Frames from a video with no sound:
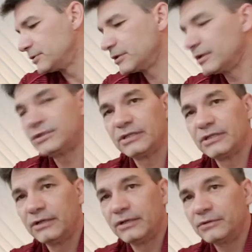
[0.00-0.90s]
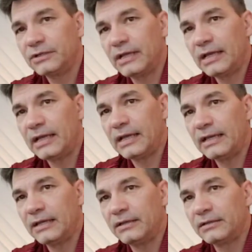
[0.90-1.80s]
Just gonna chill out
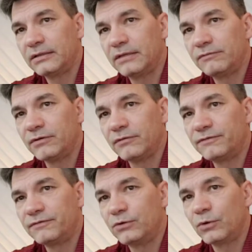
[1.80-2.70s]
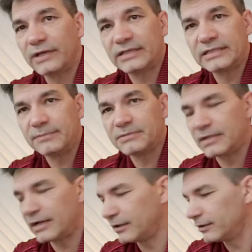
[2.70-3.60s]
and give you a few quick
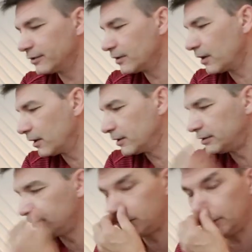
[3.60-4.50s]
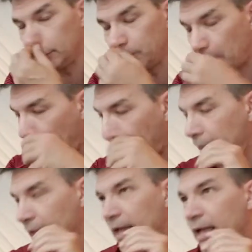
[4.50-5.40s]
tips that I learned on YouTube.
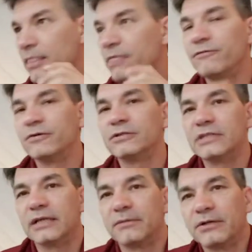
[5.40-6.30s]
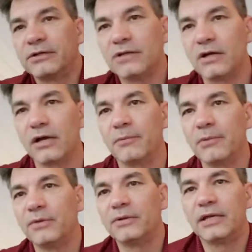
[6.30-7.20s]
And the first thing I'm going to talk about